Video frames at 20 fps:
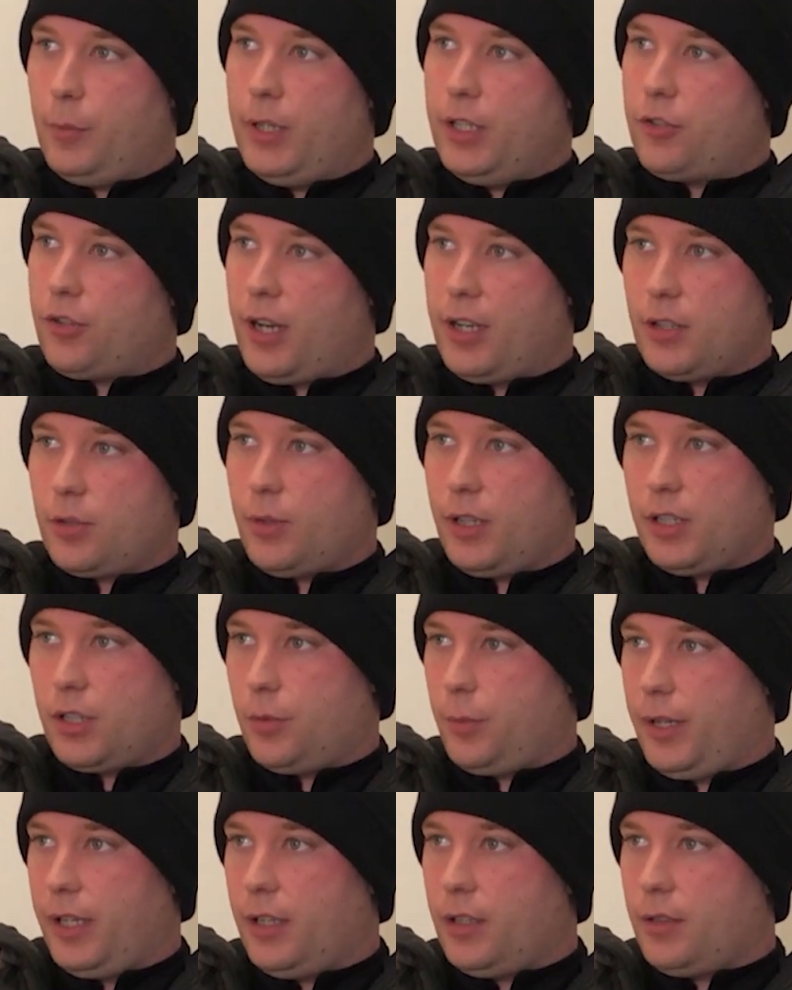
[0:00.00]
We train
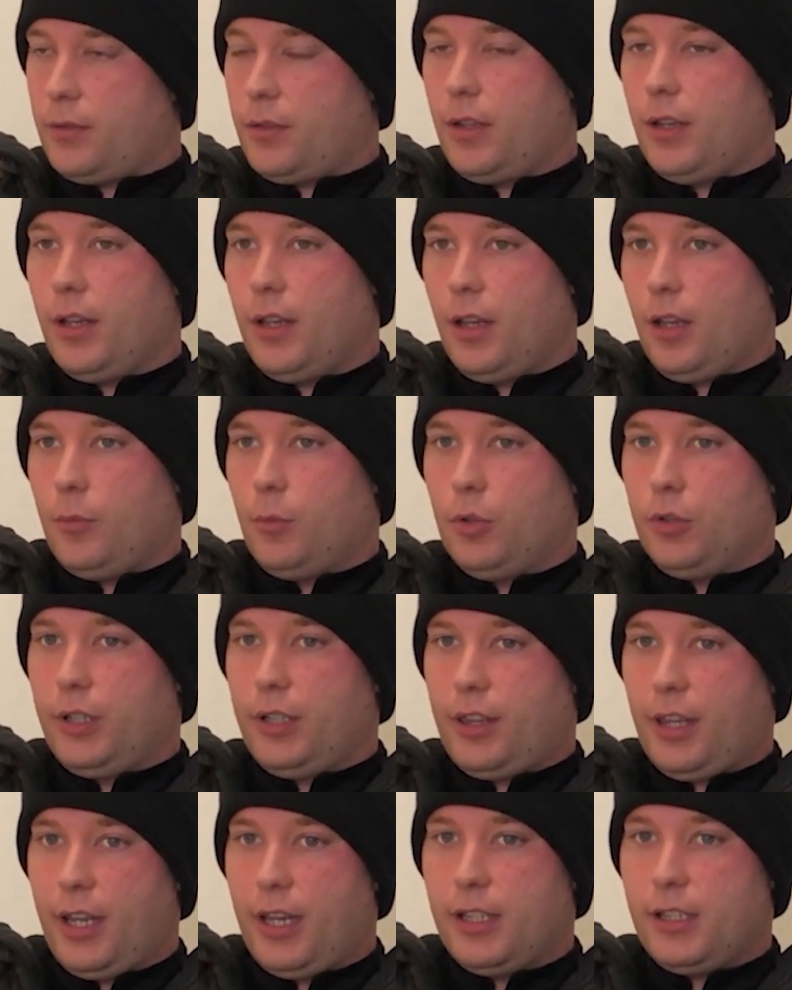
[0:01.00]
twice a week, Monday,
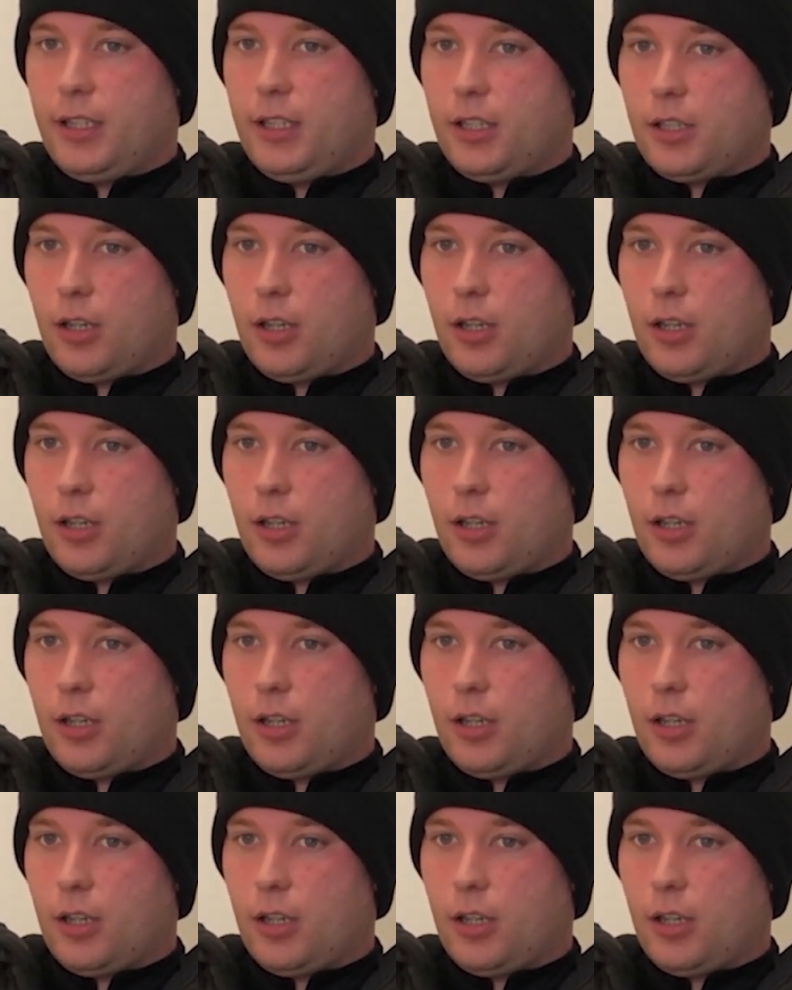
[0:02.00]
Thursday,